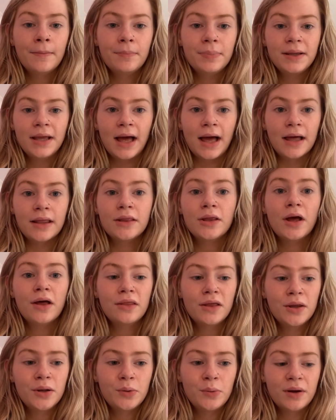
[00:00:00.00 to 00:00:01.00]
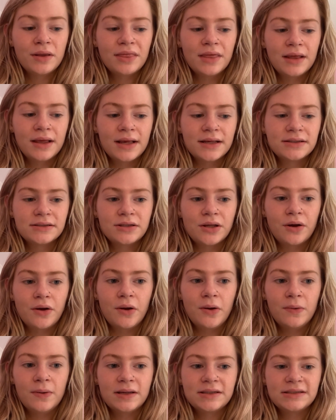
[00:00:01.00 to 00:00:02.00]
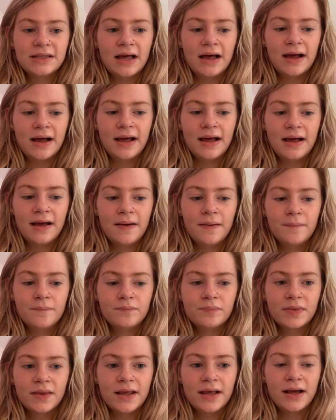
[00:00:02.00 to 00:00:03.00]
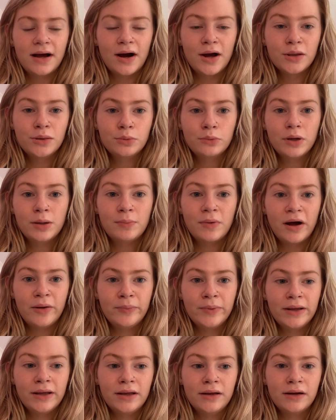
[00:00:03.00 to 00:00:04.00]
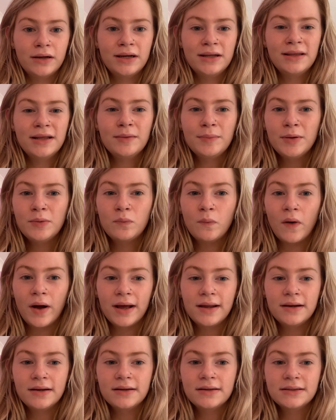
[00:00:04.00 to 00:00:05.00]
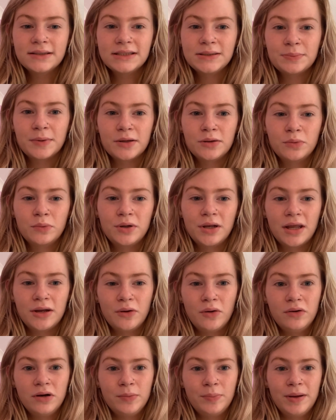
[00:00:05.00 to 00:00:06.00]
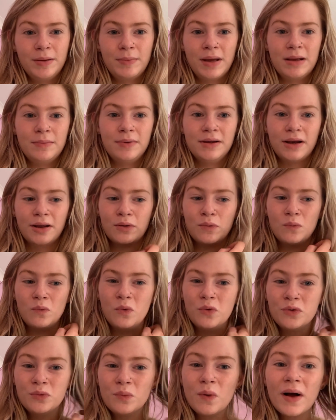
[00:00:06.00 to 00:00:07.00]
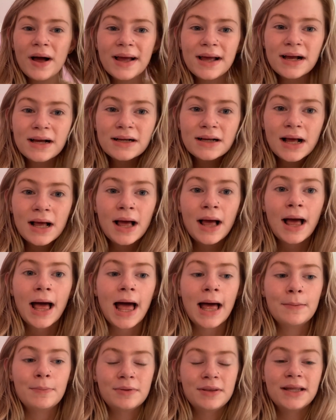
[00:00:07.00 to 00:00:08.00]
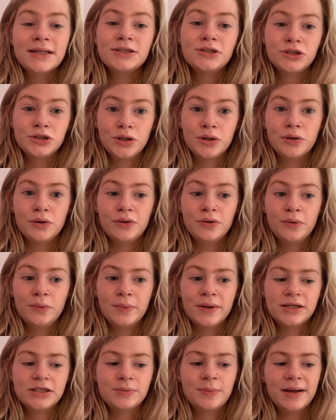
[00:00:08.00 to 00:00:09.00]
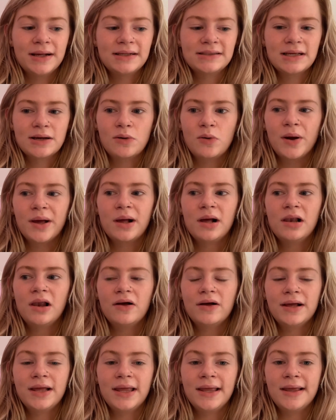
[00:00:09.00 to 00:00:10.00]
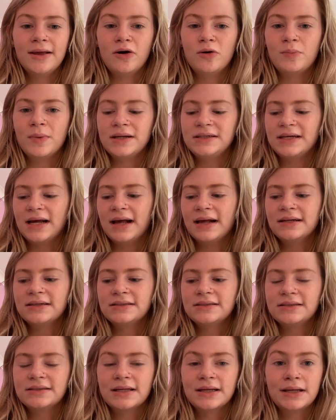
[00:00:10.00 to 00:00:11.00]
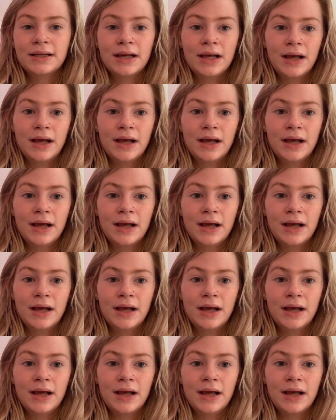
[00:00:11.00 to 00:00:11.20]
yeah, the other annoying thing is though, is that I thought it might be, I didn't think it'd be wireless, but I thought there'd only be maybe like one wire, but there's two, which makes it quite clunky on my desk.